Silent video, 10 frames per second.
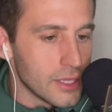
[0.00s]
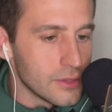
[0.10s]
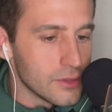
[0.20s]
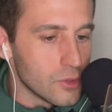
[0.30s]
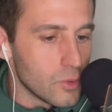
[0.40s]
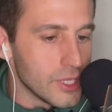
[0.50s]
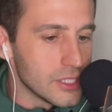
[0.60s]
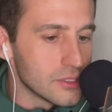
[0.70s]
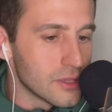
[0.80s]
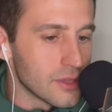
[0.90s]
And the
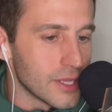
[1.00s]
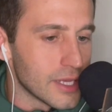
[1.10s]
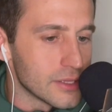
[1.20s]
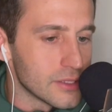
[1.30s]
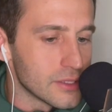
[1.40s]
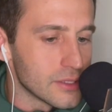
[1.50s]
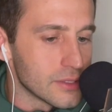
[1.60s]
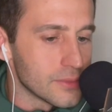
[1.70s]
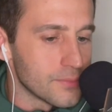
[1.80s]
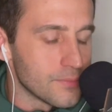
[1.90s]
reason that
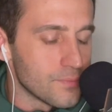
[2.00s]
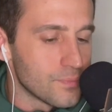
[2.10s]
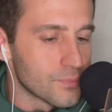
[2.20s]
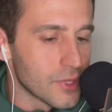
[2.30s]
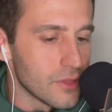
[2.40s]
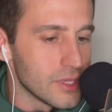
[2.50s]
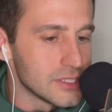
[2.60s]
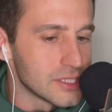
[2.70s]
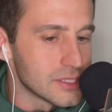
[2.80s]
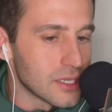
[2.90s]

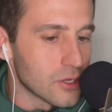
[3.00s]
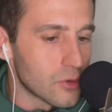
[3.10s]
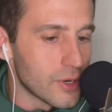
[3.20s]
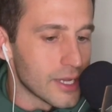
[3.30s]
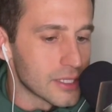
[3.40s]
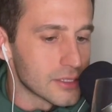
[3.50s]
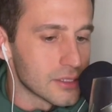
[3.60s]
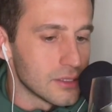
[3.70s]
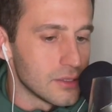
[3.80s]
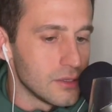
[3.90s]
this is not
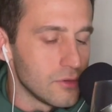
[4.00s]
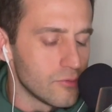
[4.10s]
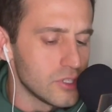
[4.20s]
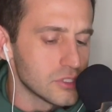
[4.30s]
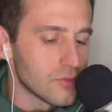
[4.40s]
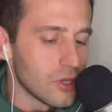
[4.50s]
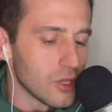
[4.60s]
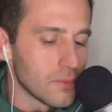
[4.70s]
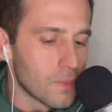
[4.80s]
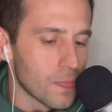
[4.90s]
correct, first of
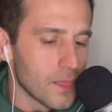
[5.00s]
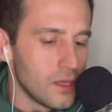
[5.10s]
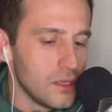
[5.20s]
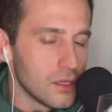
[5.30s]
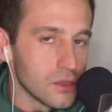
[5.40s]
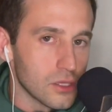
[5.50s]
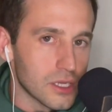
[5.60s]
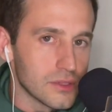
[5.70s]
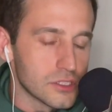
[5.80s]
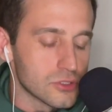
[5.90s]
all,
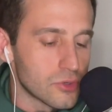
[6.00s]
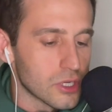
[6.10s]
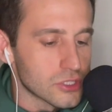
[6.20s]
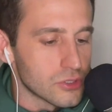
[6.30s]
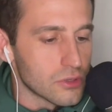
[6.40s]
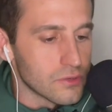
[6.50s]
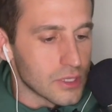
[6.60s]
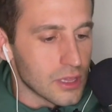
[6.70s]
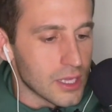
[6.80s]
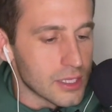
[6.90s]
look at the structure of
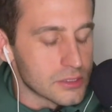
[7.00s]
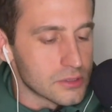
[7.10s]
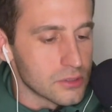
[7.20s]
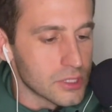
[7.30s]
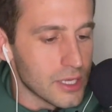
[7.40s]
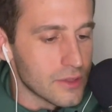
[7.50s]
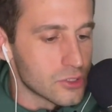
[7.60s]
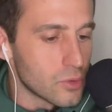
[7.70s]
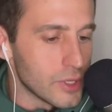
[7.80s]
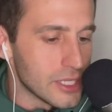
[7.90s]
the glass. Okay,
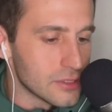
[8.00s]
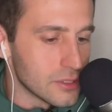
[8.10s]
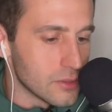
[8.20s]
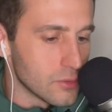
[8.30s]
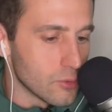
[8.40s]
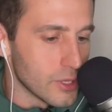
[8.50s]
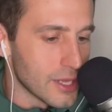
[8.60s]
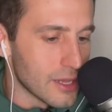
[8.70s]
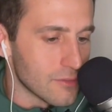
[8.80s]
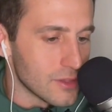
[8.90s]
there's a reason
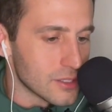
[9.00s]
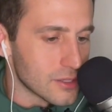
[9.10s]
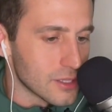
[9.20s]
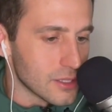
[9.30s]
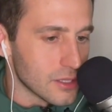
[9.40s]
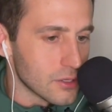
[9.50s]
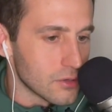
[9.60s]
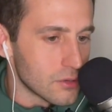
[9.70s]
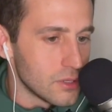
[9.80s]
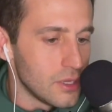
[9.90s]
we have this thing
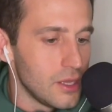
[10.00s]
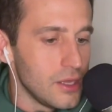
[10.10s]
here.